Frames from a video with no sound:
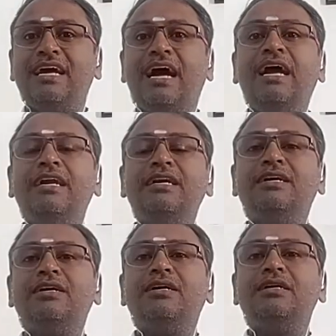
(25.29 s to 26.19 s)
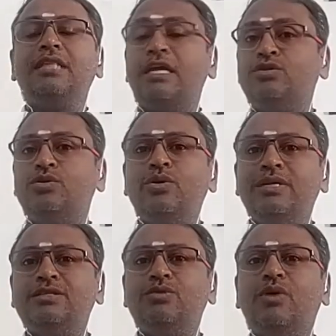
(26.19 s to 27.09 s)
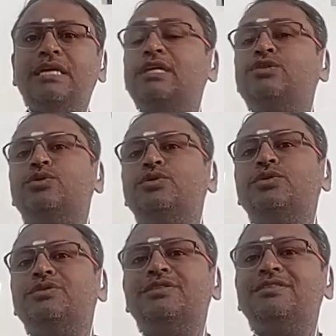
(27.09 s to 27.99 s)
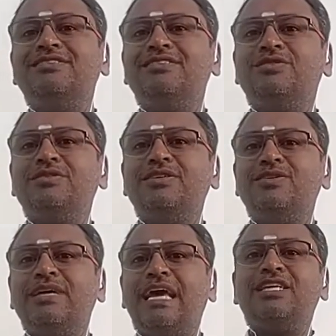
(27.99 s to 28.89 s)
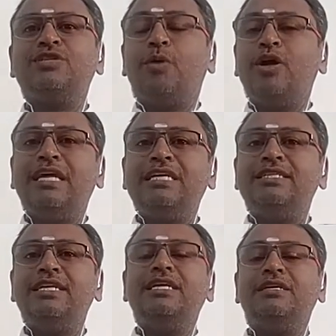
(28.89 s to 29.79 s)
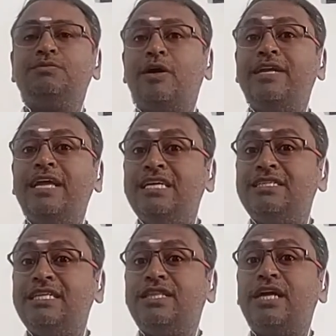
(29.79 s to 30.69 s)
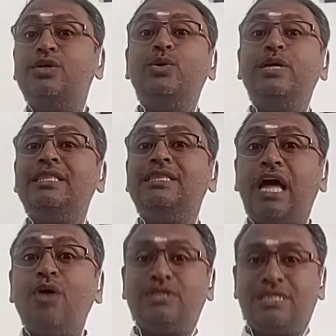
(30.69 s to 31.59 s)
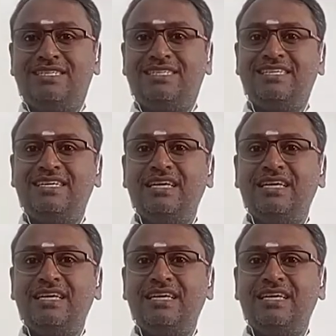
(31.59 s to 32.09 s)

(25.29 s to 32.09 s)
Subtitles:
And there is no reason why they should, gather spontaneously, that too in thousands.